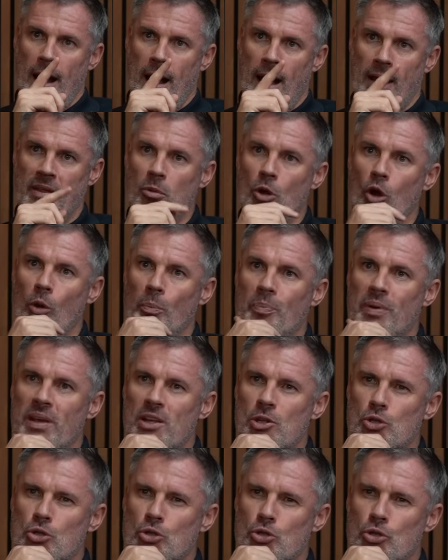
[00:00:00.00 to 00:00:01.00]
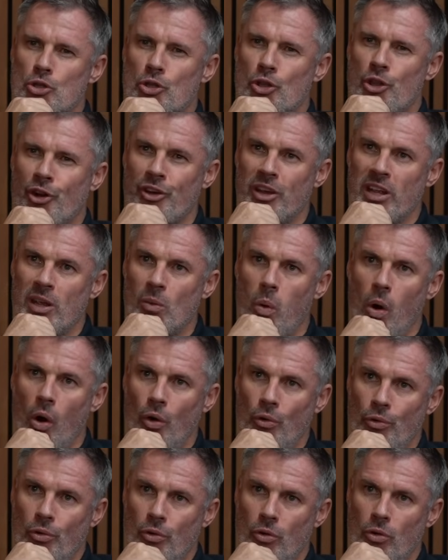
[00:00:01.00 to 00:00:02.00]
I think we got beat
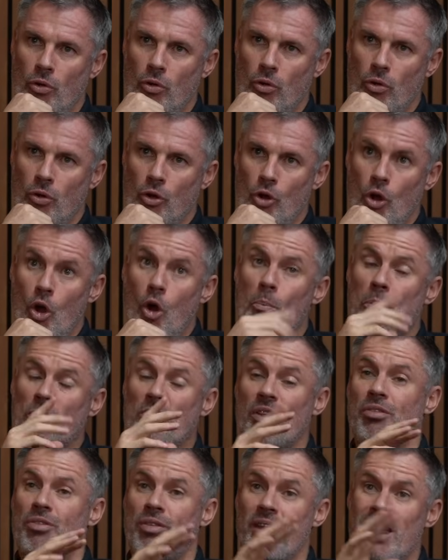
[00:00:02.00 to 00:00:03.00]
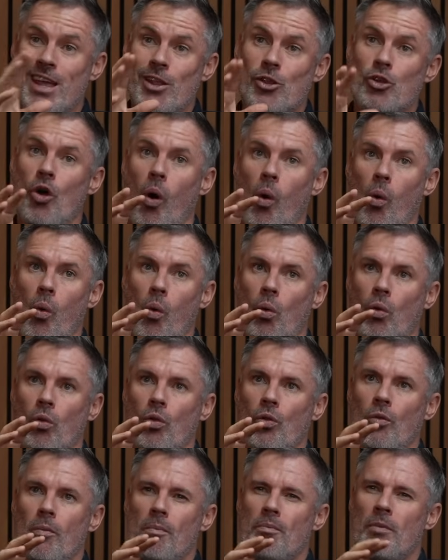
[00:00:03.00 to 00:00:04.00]
3-1. But the third goal,
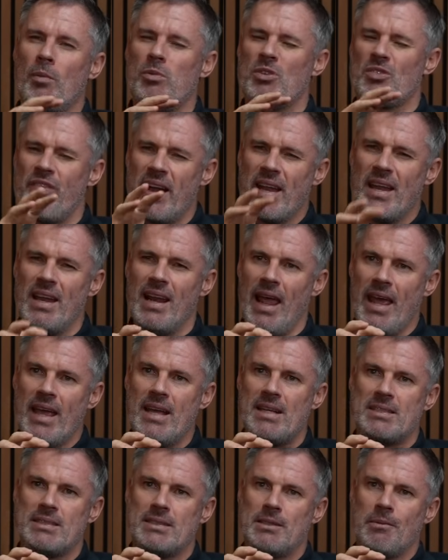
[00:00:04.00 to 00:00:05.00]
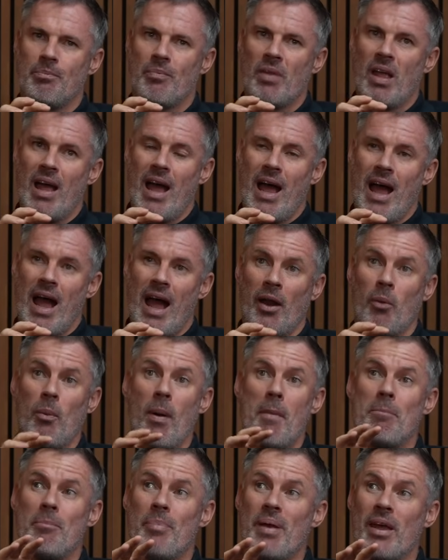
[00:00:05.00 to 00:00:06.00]
it was very late. And I
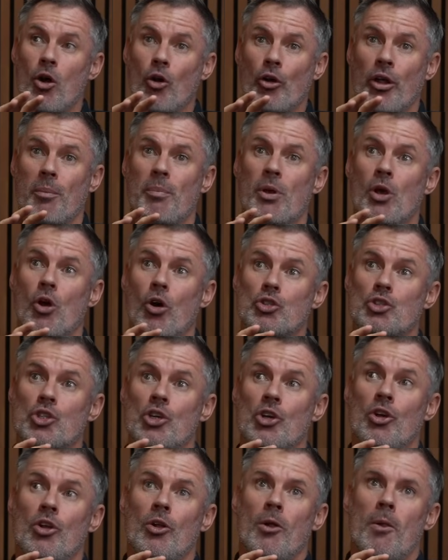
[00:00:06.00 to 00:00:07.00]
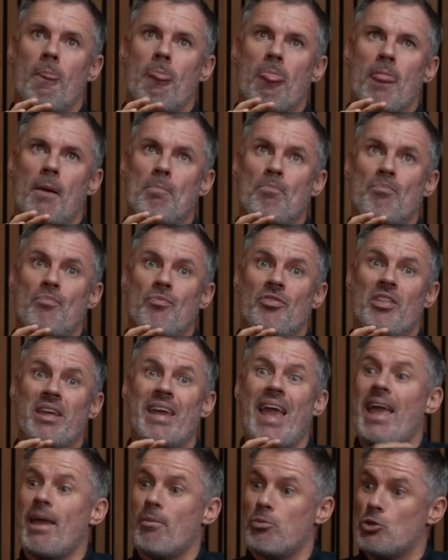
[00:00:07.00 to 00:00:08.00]
went big on it because the
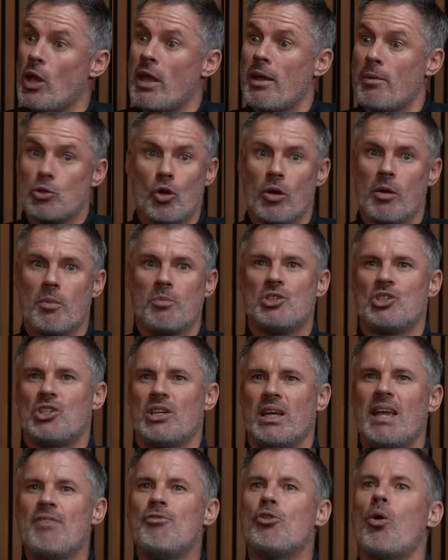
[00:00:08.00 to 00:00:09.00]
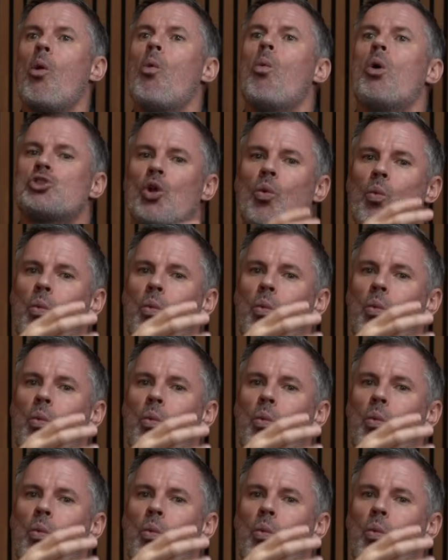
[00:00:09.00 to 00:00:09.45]
game, it was even though it wasn't a